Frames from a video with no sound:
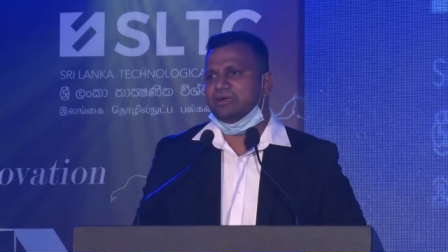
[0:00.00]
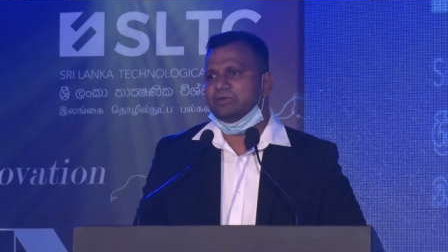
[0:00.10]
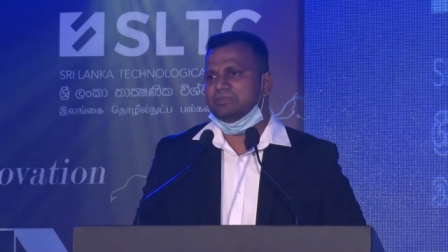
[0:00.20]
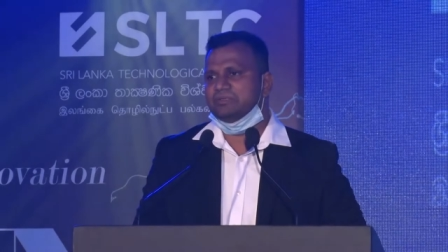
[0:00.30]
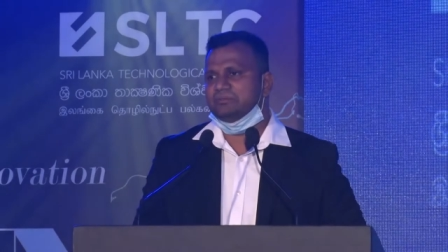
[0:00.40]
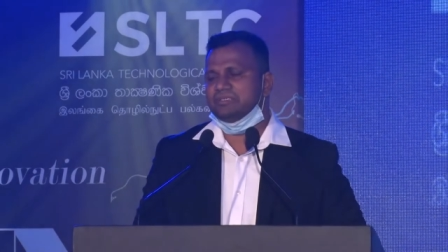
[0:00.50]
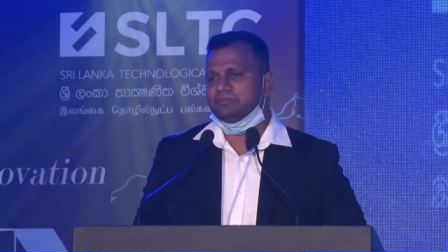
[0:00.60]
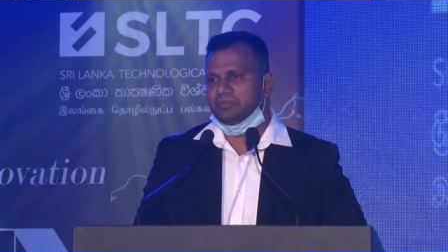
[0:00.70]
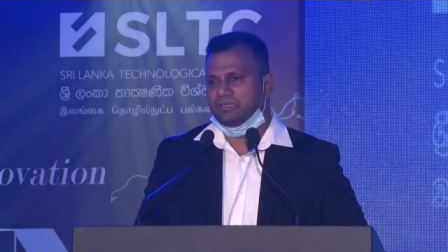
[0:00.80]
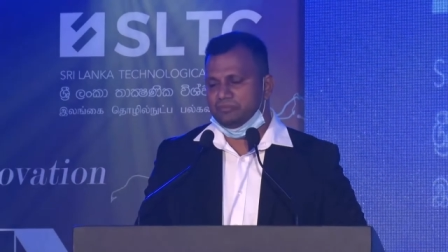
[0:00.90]

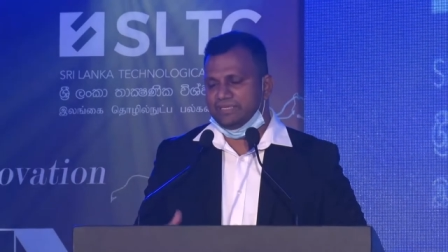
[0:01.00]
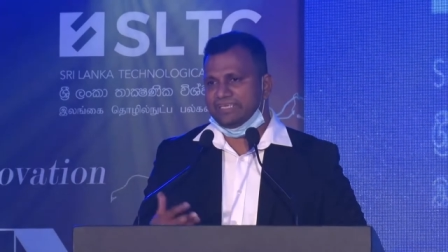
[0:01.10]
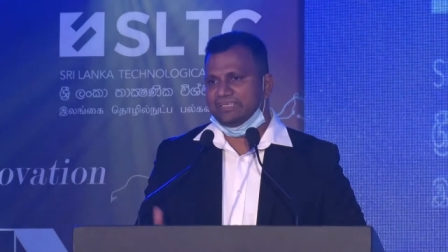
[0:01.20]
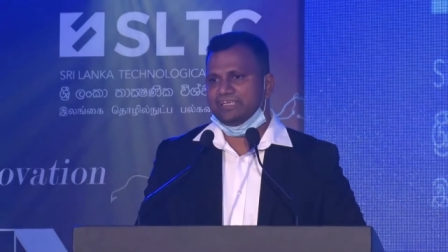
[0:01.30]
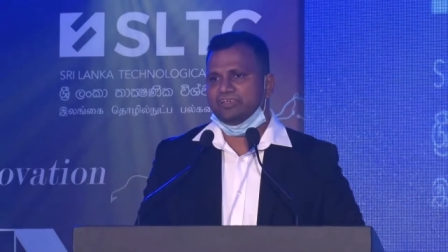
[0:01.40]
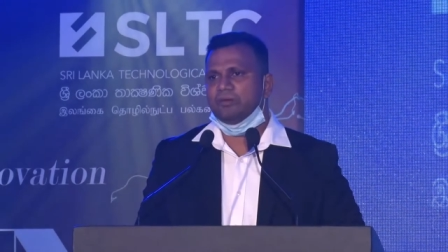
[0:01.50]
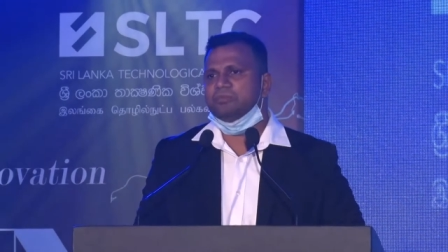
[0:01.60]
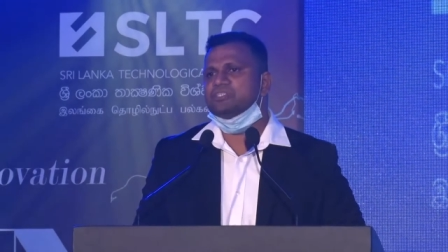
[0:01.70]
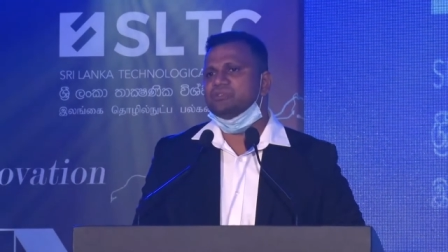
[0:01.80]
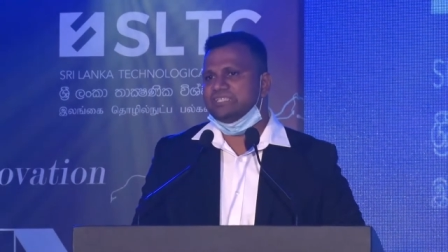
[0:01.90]
um, making an
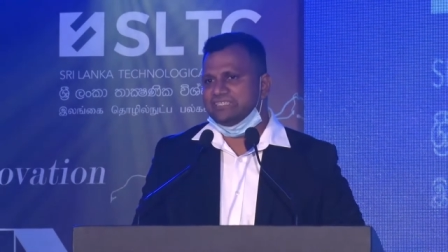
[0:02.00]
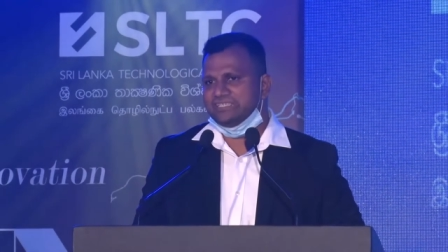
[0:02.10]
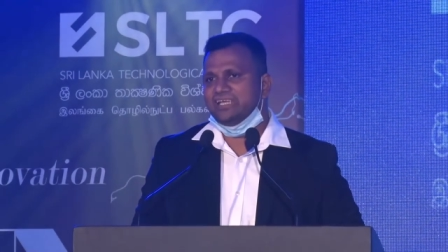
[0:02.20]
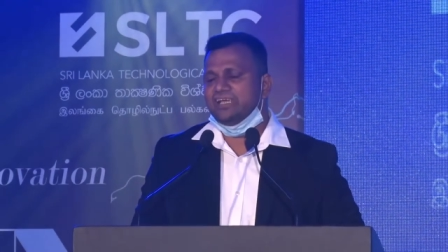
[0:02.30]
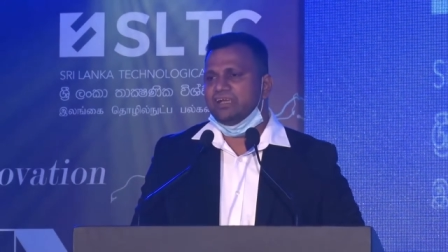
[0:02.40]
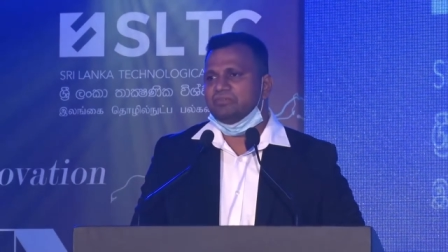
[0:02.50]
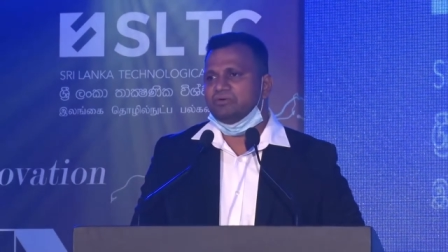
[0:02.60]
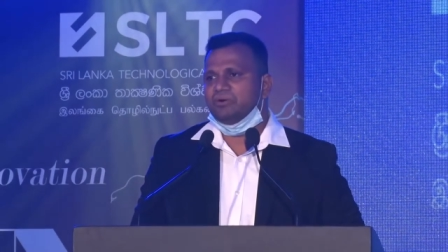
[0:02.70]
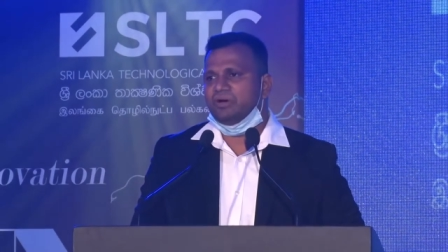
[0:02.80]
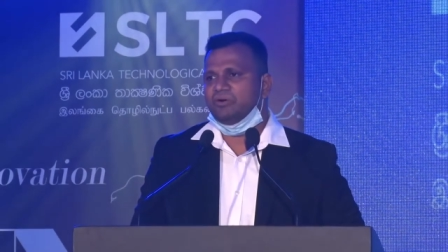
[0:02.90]
opportunity for
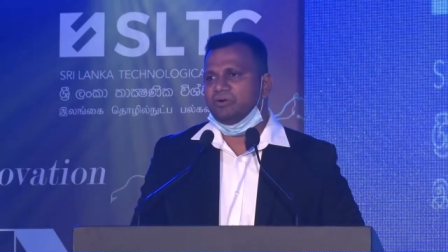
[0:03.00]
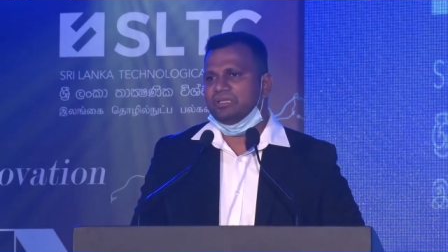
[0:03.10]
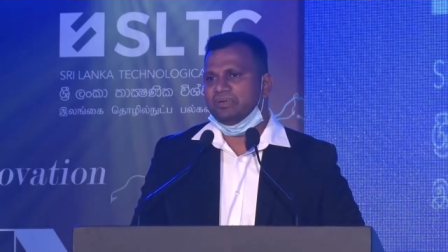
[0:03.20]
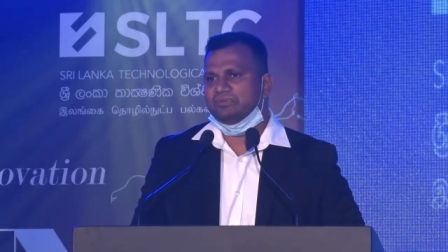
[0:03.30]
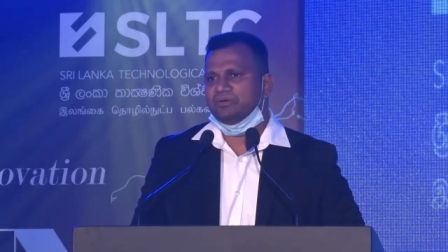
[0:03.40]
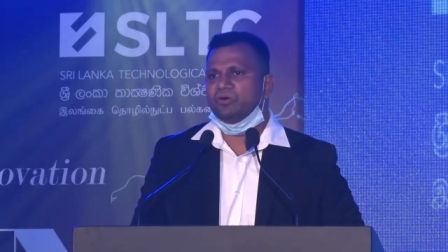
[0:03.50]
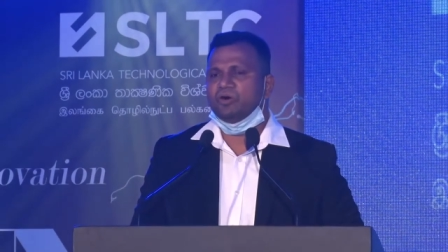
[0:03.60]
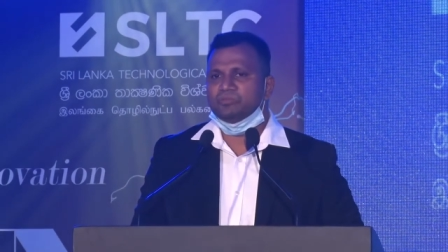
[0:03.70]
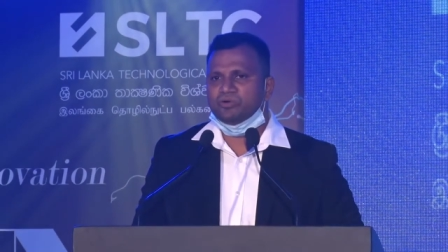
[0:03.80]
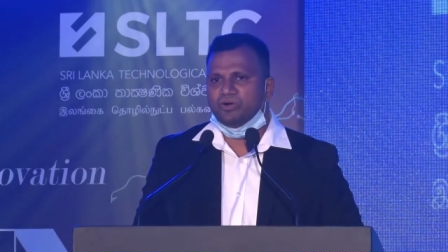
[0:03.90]
all our
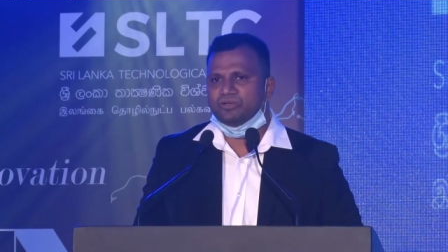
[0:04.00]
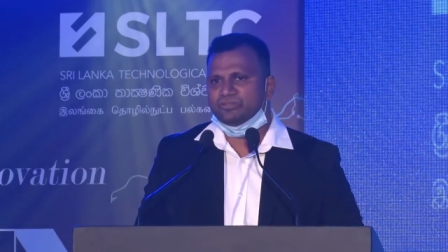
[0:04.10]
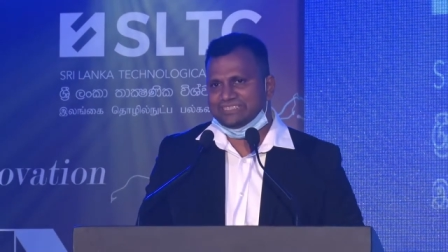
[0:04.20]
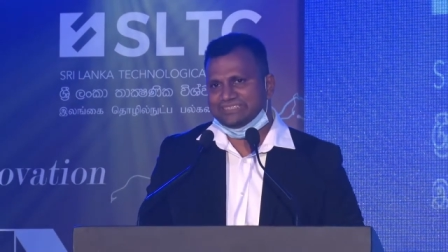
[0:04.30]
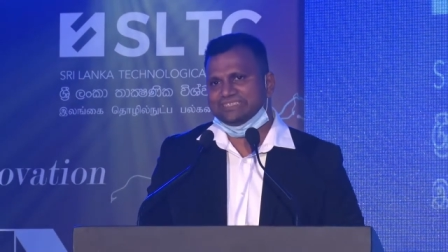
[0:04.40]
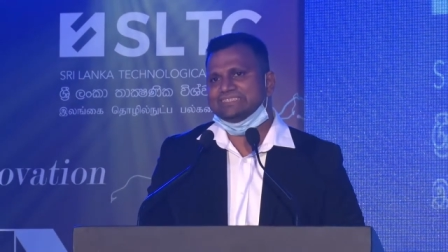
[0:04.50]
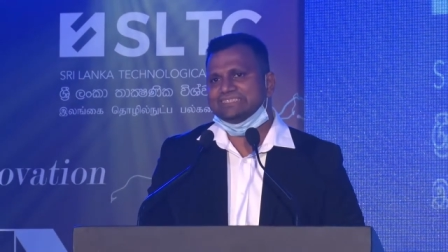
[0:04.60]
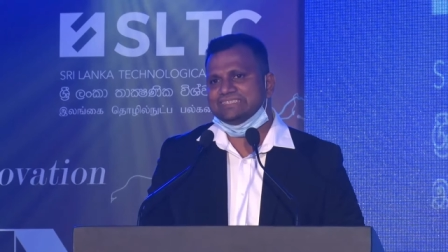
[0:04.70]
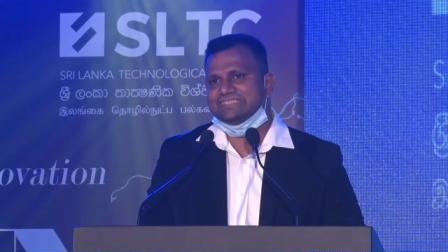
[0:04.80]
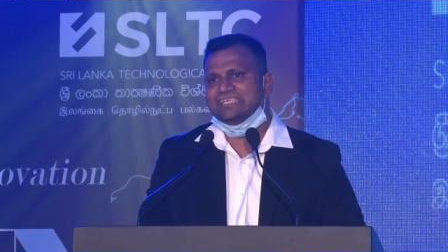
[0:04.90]
homegrown
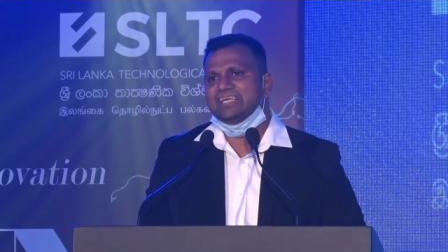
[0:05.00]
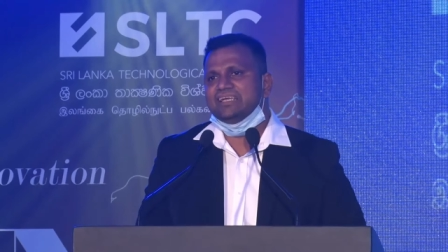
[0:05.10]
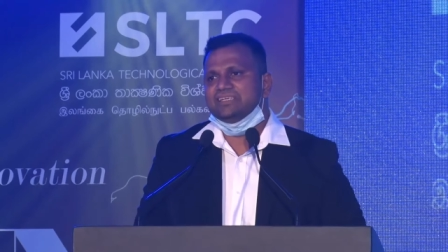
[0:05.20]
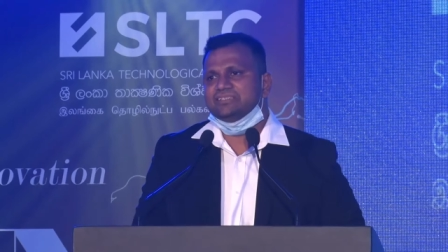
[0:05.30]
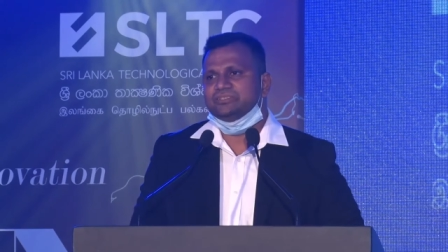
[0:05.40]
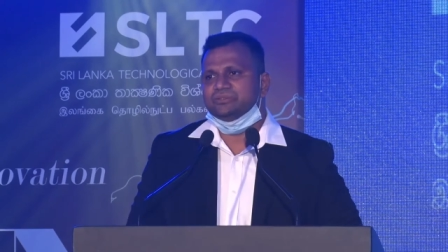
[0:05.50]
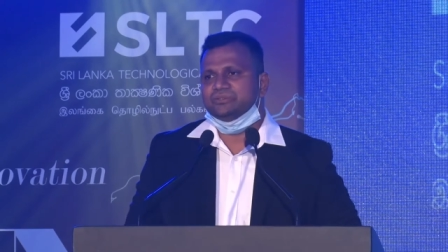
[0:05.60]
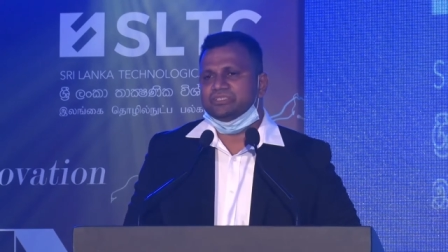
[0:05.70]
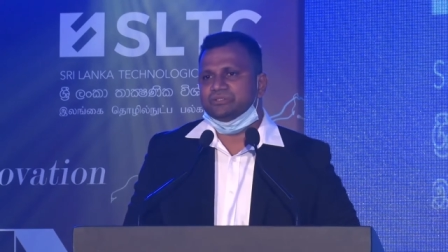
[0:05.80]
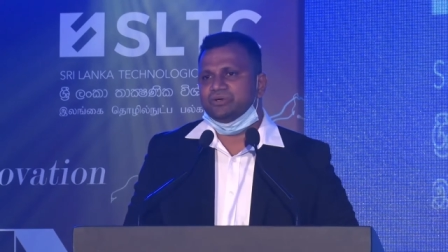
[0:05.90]
researchers
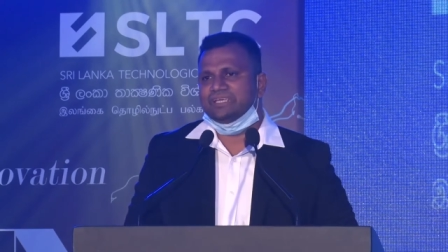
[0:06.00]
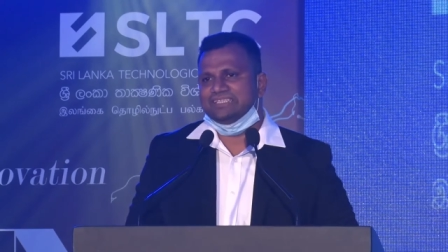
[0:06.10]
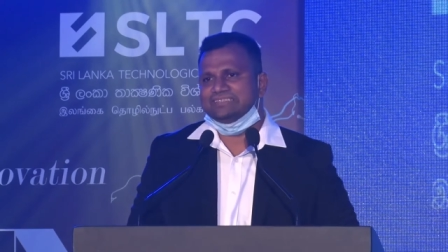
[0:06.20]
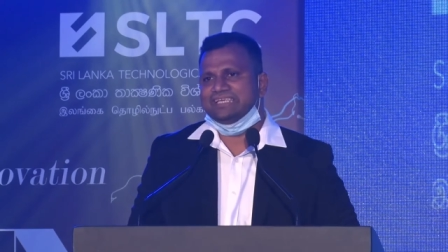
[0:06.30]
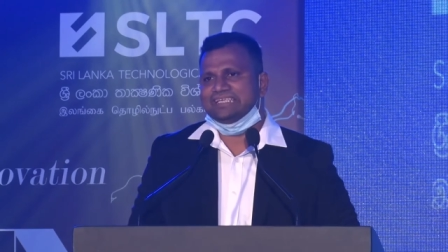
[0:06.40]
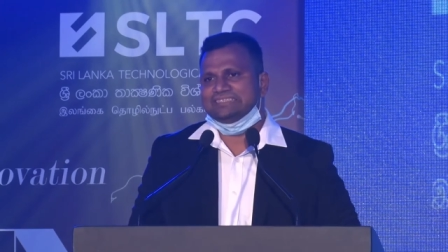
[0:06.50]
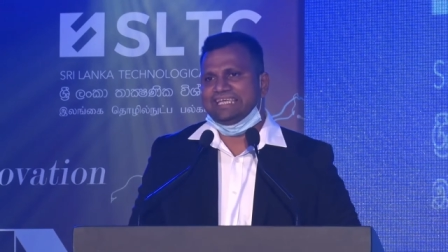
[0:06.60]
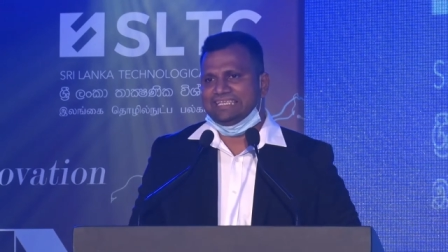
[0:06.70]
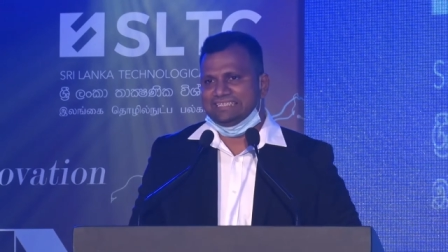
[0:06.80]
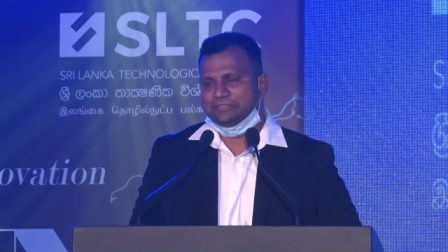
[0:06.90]
to showcase their
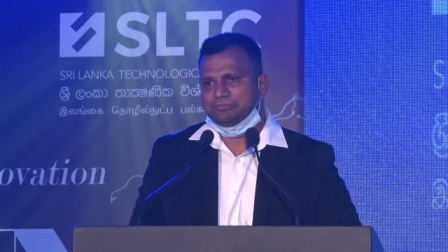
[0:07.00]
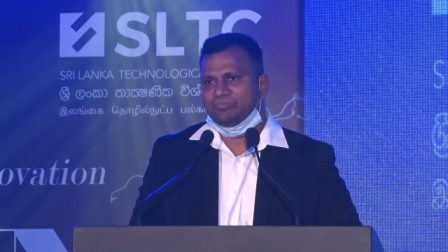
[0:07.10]
talent.